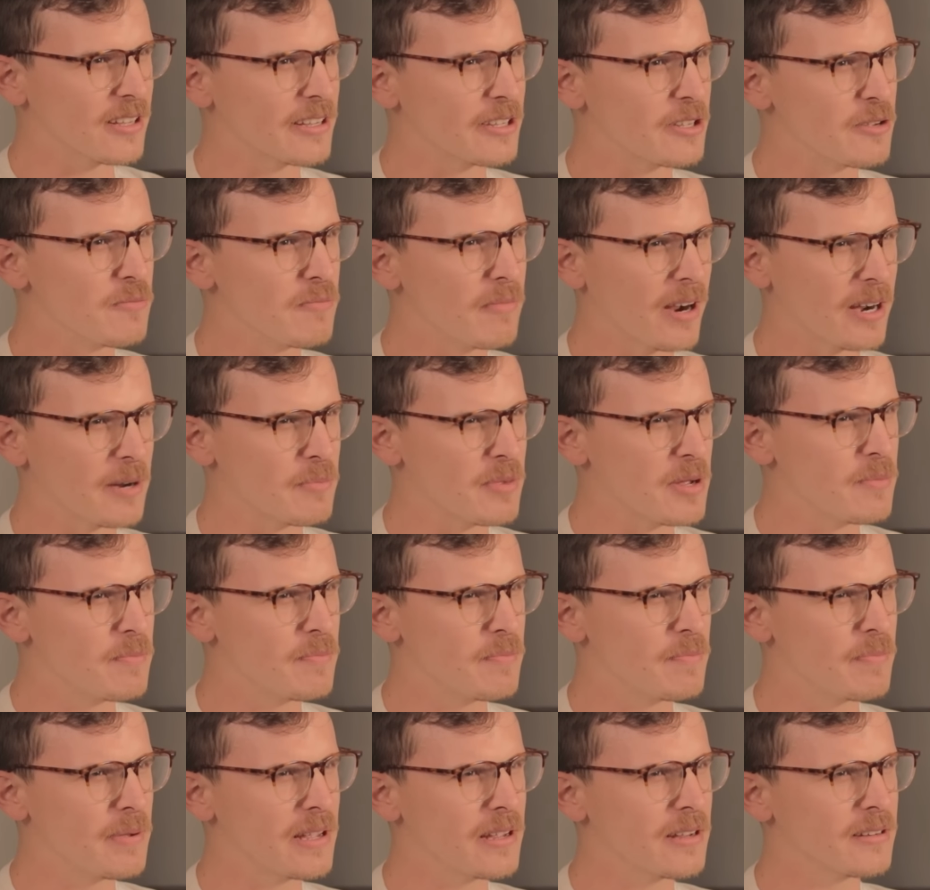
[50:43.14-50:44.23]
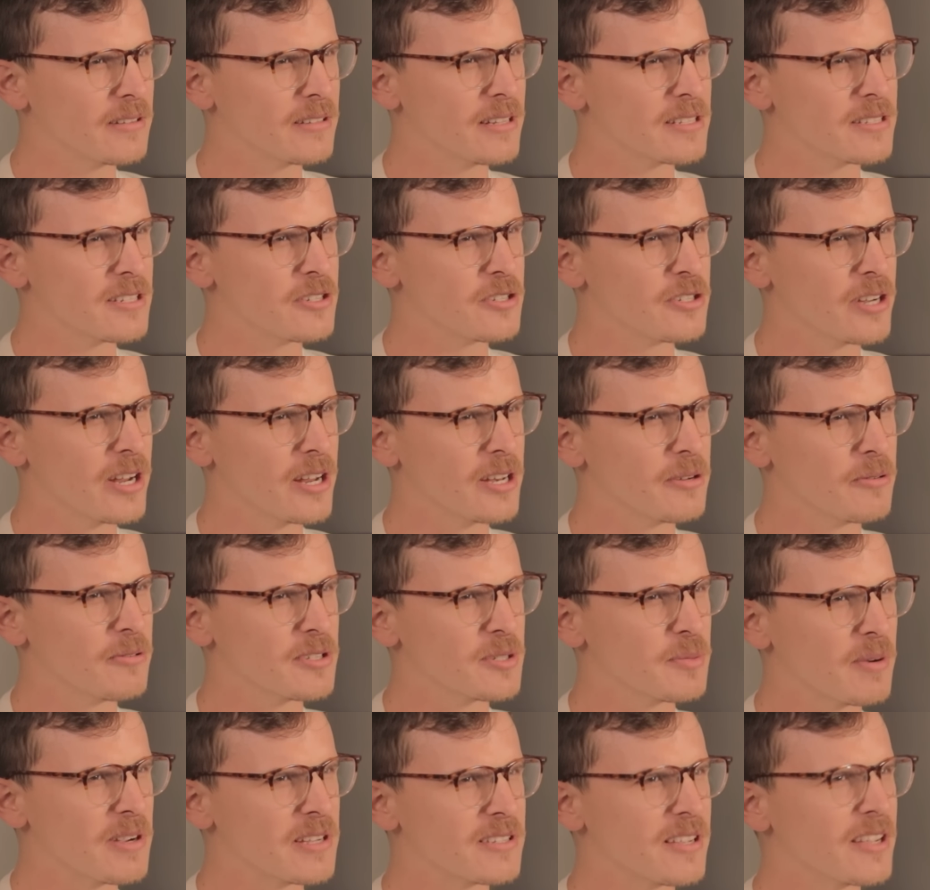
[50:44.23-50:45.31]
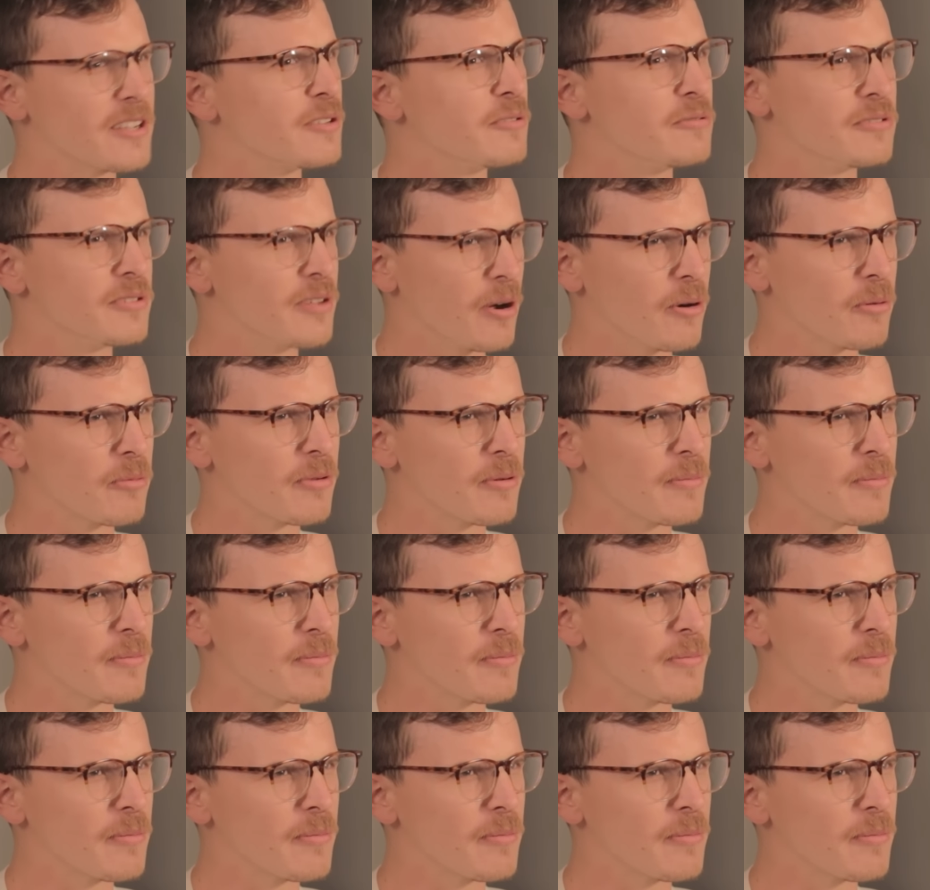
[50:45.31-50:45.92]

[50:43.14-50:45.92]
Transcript: like you might be being disingenuous by saying you don't